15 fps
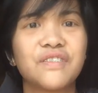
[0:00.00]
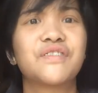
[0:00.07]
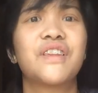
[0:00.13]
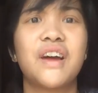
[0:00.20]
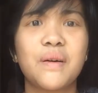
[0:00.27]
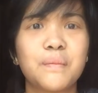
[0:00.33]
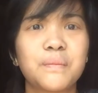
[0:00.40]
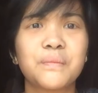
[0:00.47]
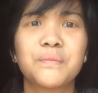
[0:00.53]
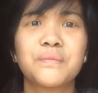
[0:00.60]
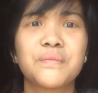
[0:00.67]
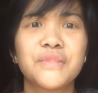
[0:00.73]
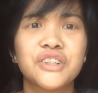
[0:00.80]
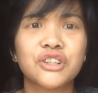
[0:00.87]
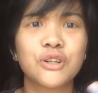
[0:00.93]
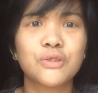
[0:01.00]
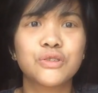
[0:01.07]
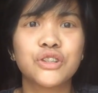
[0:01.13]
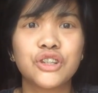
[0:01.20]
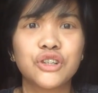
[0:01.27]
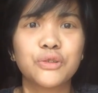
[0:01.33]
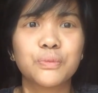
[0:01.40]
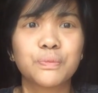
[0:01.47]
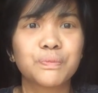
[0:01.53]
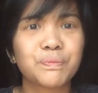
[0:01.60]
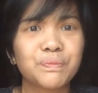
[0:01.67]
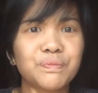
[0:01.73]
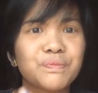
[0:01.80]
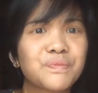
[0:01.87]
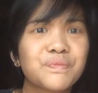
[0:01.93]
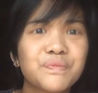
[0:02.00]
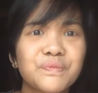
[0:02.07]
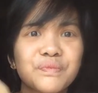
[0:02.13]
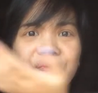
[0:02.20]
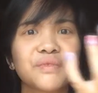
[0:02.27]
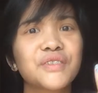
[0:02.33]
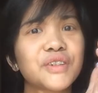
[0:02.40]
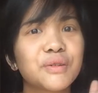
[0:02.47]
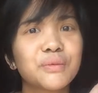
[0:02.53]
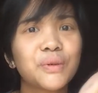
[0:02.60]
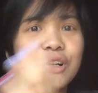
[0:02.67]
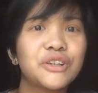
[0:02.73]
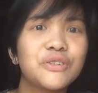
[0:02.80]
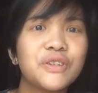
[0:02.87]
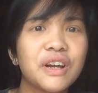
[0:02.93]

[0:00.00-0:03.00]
of them is close to you when you